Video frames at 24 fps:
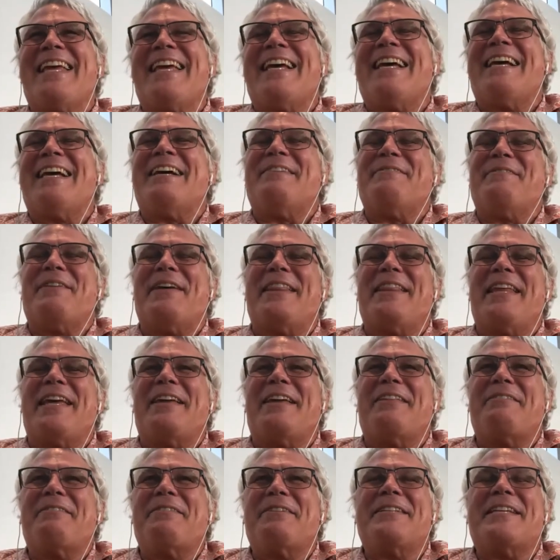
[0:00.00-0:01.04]
And the
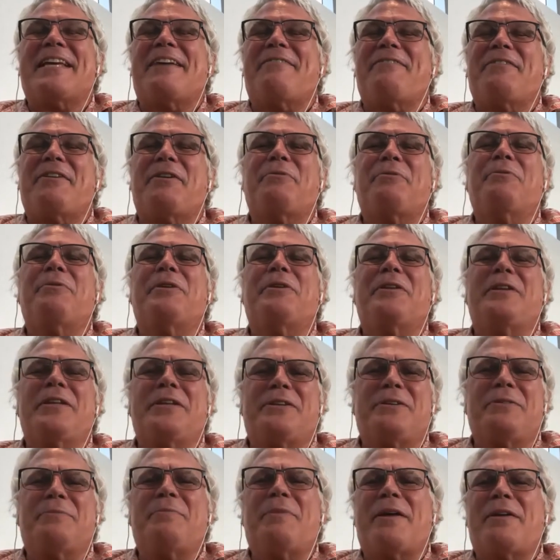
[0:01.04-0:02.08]
other is having a really
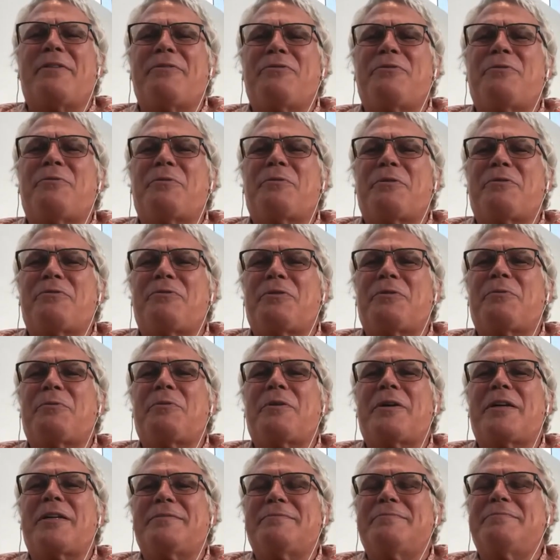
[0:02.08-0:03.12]
good metaphor for
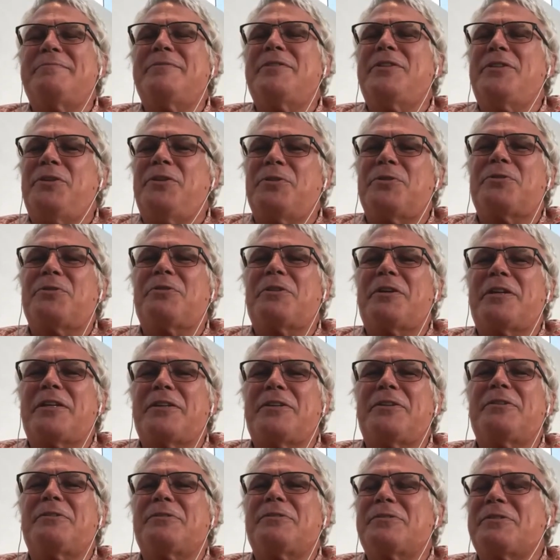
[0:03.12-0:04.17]
what you're trying to do.